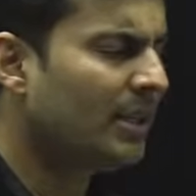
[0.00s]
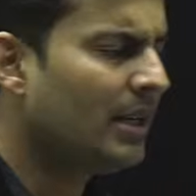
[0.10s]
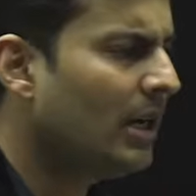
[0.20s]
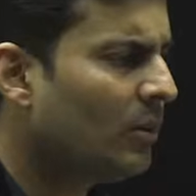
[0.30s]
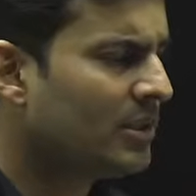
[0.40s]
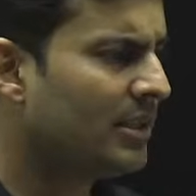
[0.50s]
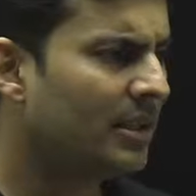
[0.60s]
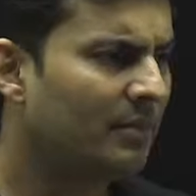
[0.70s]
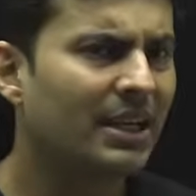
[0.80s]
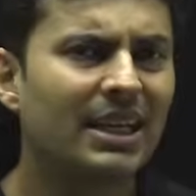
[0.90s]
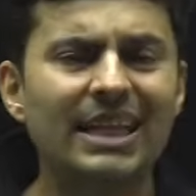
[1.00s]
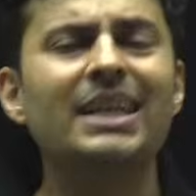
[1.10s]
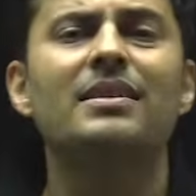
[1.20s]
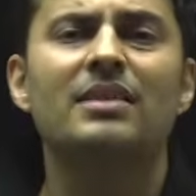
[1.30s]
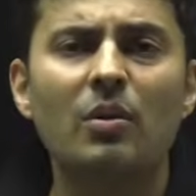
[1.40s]
it was nothing but heat
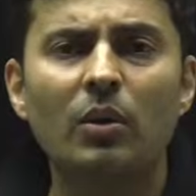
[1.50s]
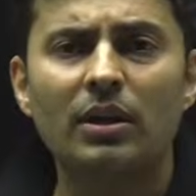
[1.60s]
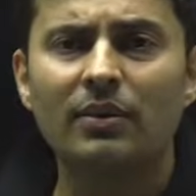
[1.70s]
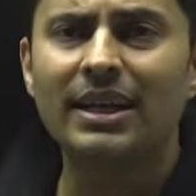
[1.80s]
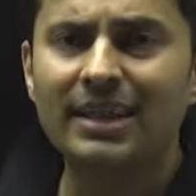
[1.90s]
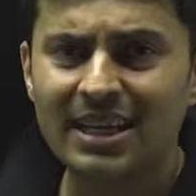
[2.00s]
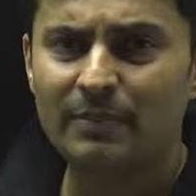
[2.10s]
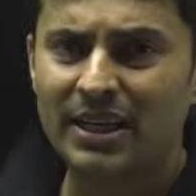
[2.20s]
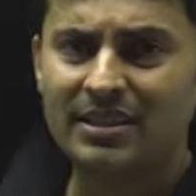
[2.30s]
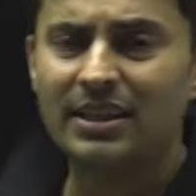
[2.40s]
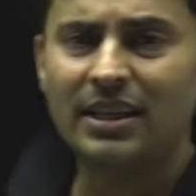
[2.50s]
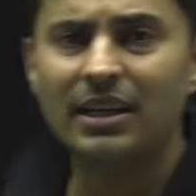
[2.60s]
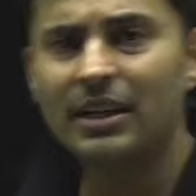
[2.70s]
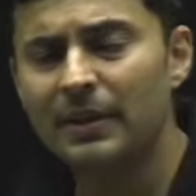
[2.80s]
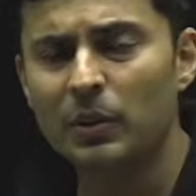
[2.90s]
is equal to heat capacity
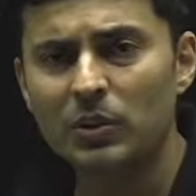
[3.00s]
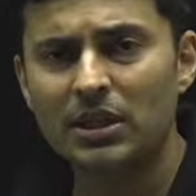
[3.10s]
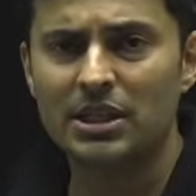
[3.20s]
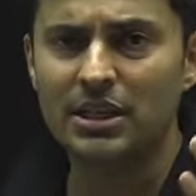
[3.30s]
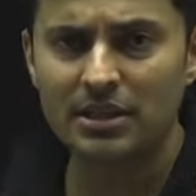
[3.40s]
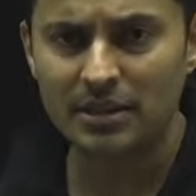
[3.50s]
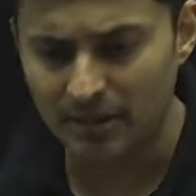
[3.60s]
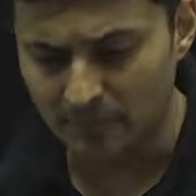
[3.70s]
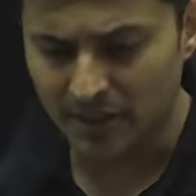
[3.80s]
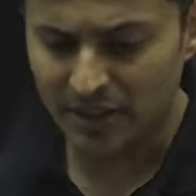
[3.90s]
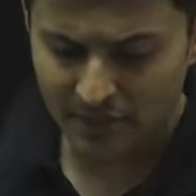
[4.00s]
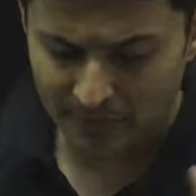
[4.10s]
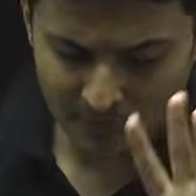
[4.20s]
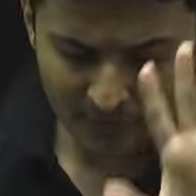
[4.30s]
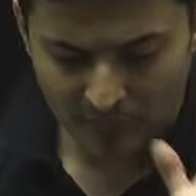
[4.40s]
into the change in temperature.
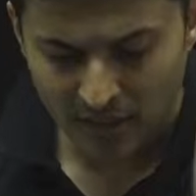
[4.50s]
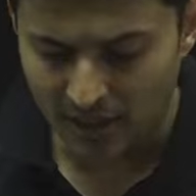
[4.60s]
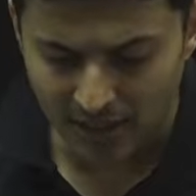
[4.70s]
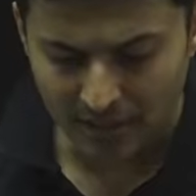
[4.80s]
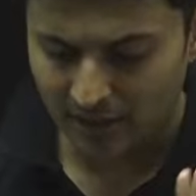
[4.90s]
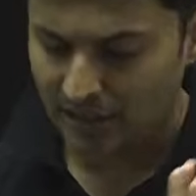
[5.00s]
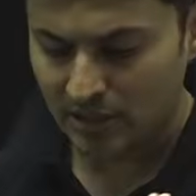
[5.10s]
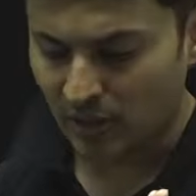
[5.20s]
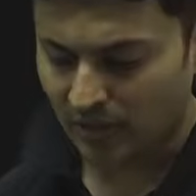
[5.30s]
Correct? That's all.